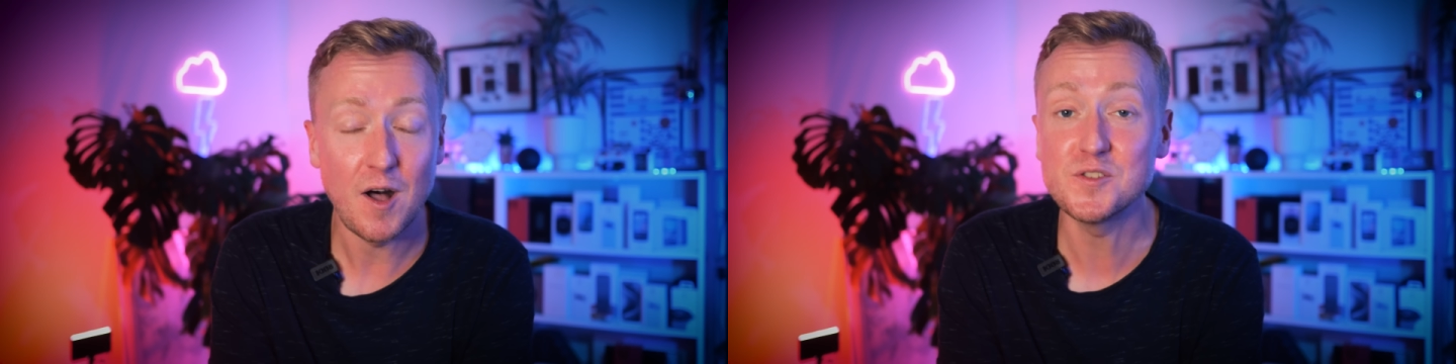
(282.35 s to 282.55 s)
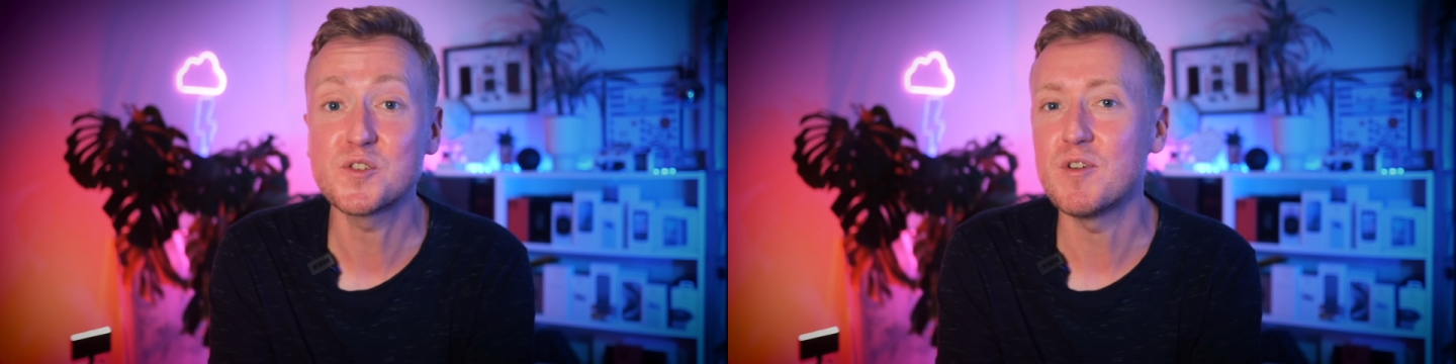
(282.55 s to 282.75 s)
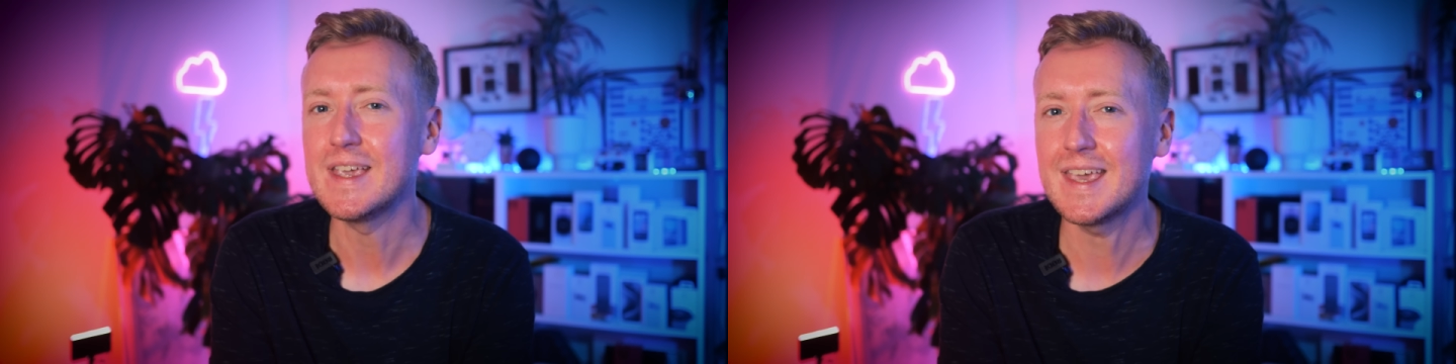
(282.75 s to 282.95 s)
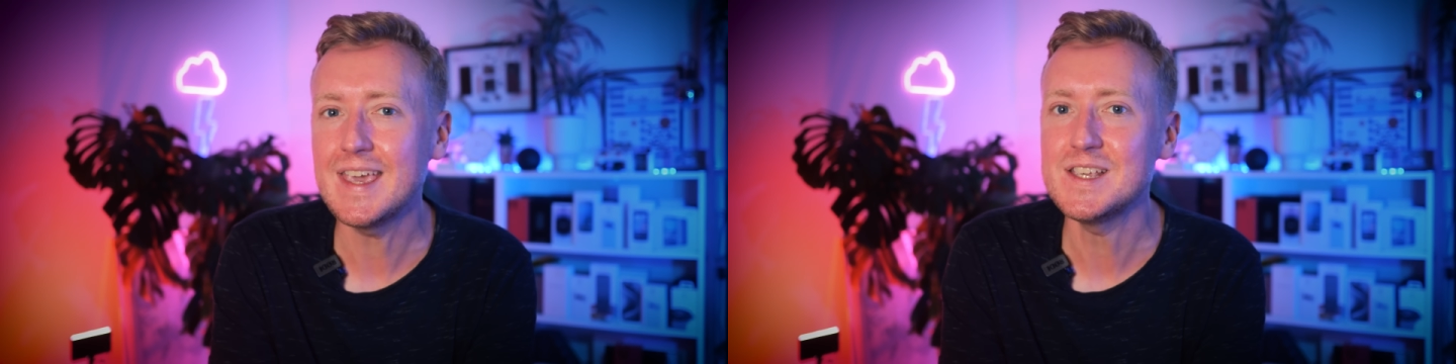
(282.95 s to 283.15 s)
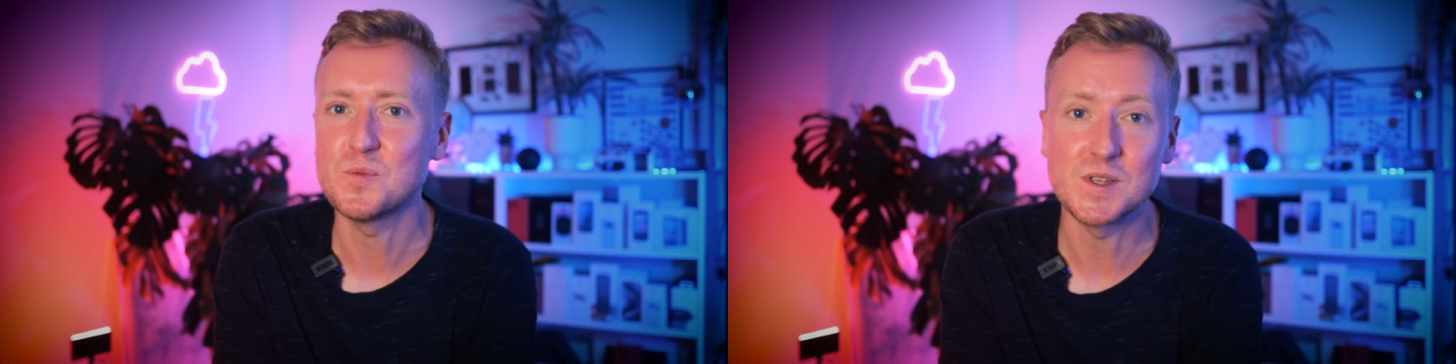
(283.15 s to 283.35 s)
On-screen
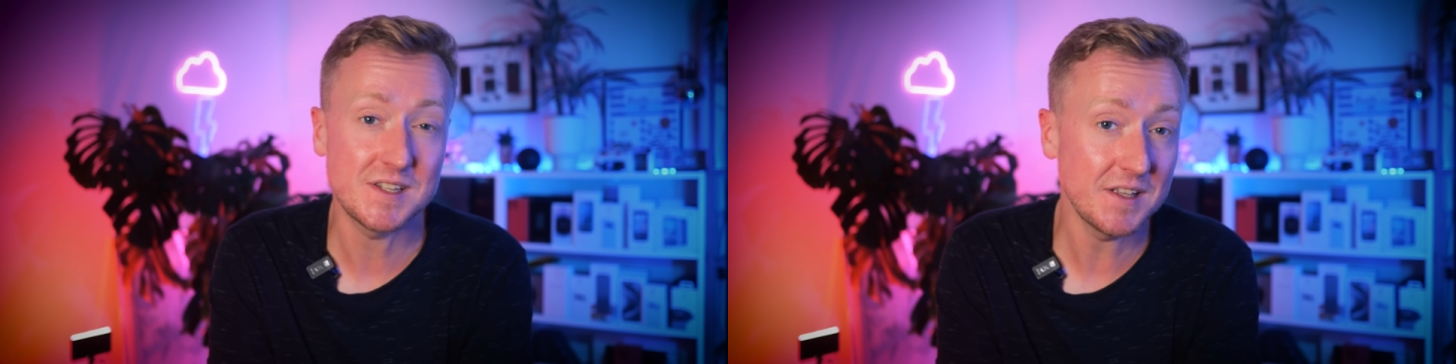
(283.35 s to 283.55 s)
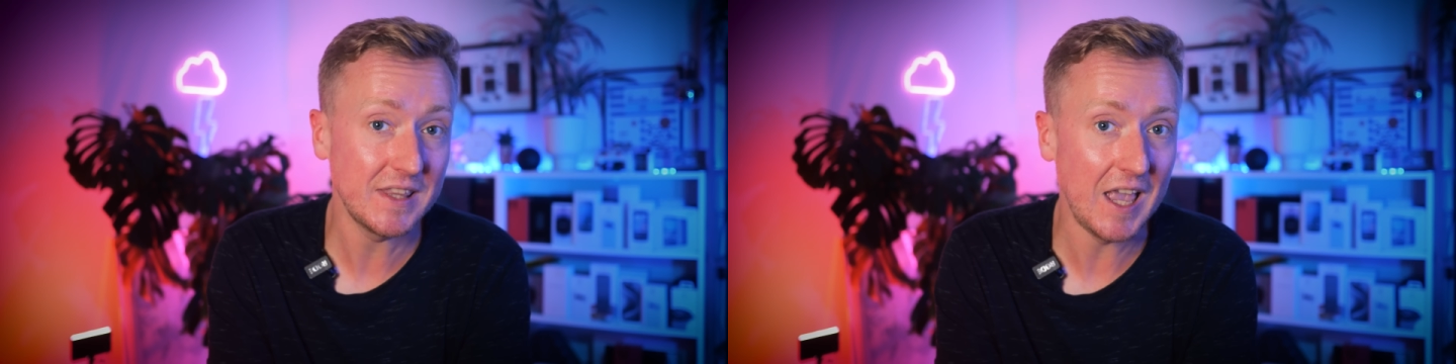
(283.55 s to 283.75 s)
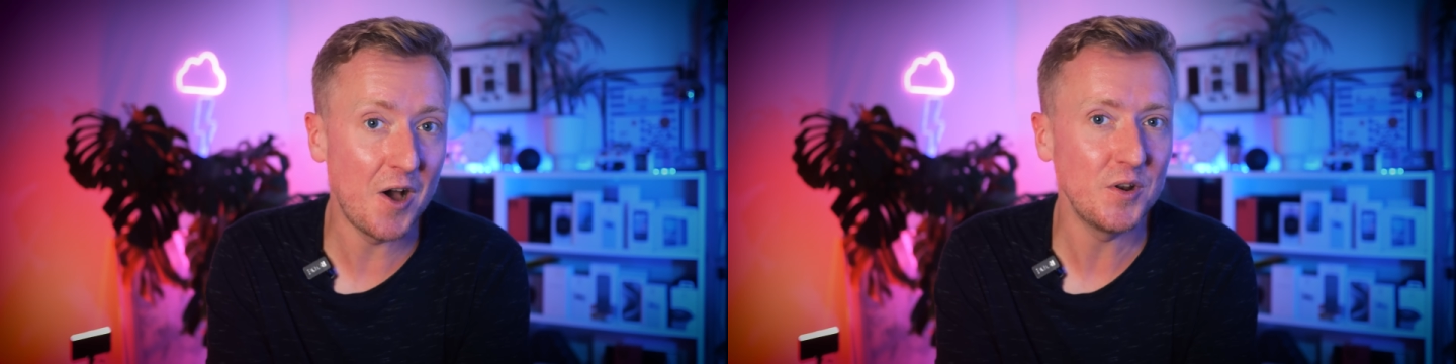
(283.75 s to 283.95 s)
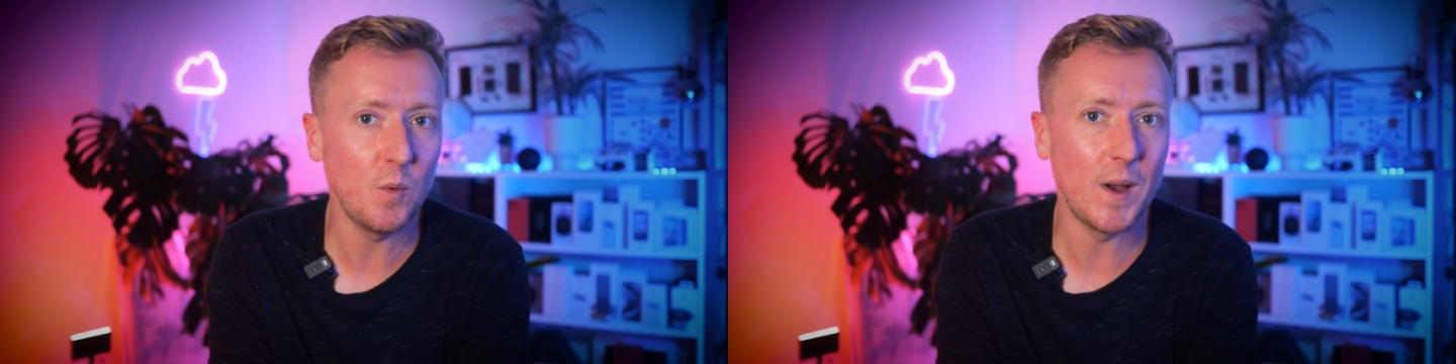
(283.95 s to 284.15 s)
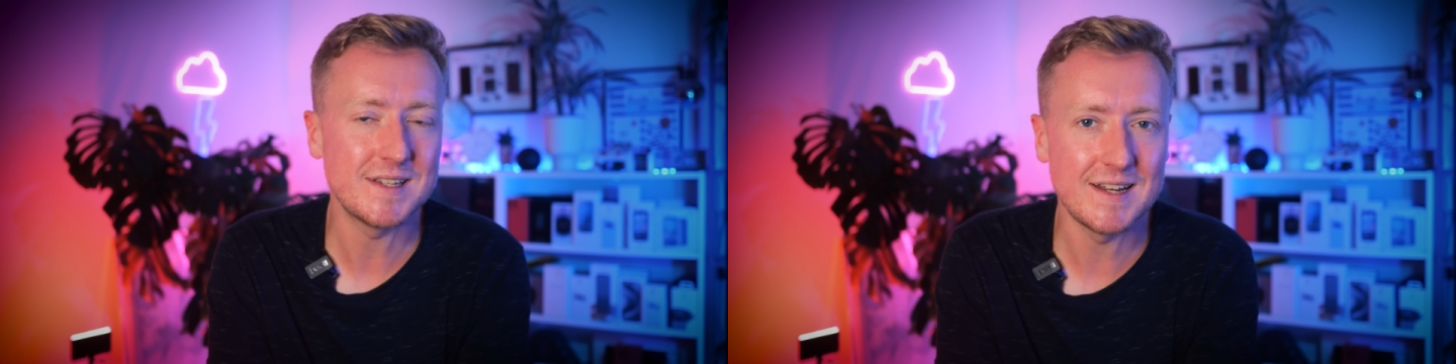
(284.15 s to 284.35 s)
keys were still the
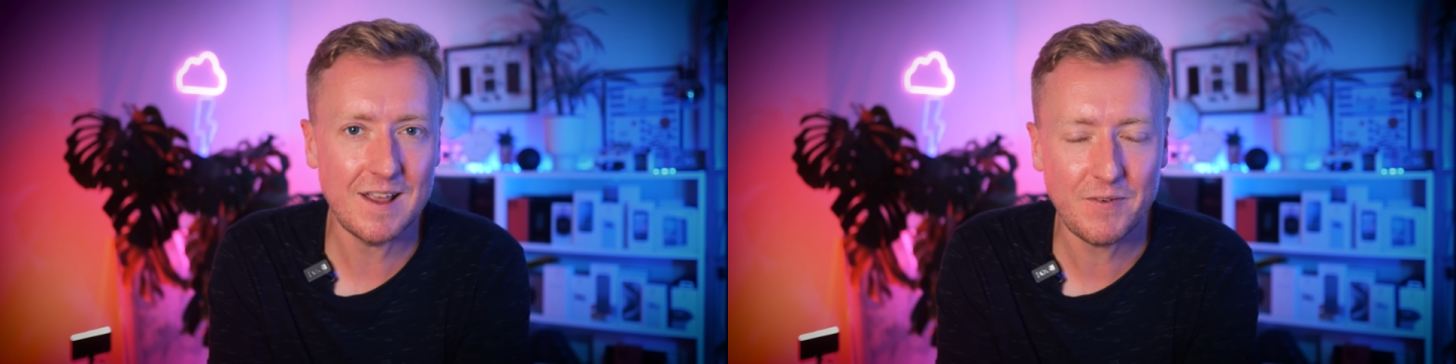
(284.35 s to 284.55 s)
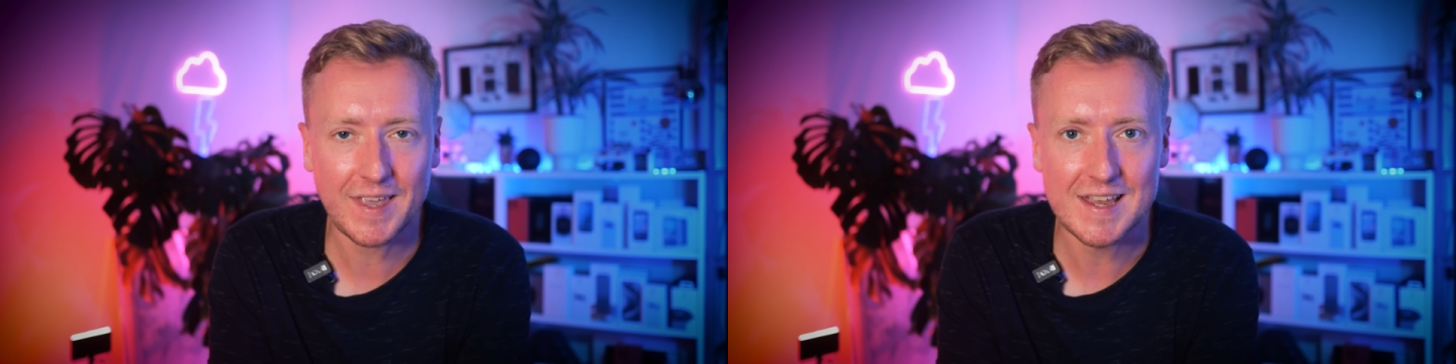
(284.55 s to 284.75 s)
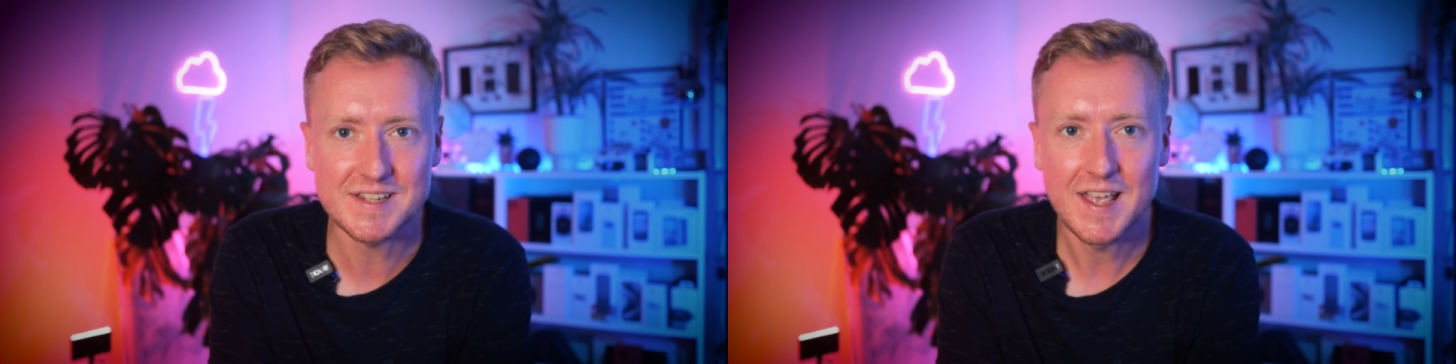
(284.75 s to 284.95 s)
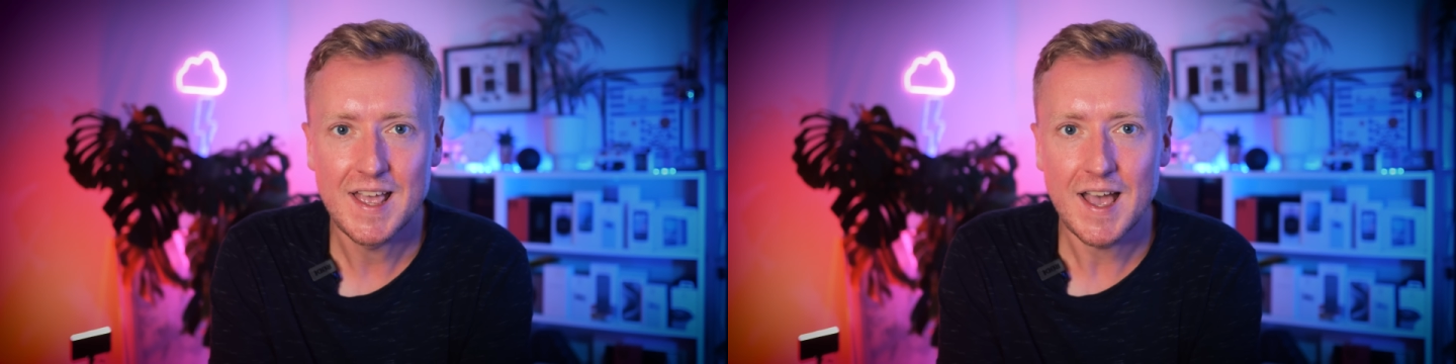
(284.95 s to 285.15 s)
only way to navigate,